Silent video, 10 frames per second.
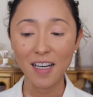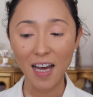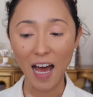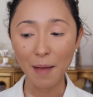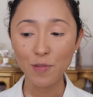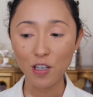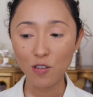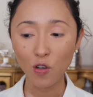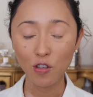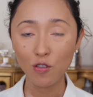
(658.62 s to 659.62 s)
I'm just
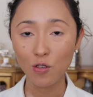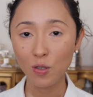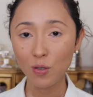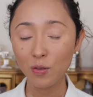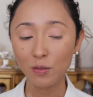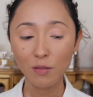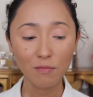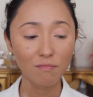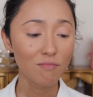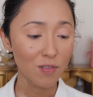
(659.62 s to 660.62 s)
going
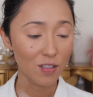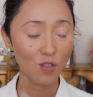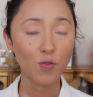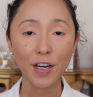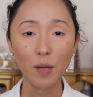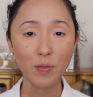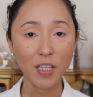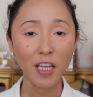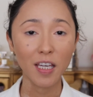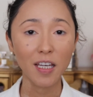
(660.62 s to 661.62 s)
to straight up
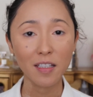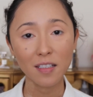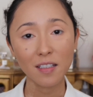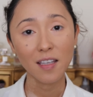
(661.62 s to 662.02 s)
say it.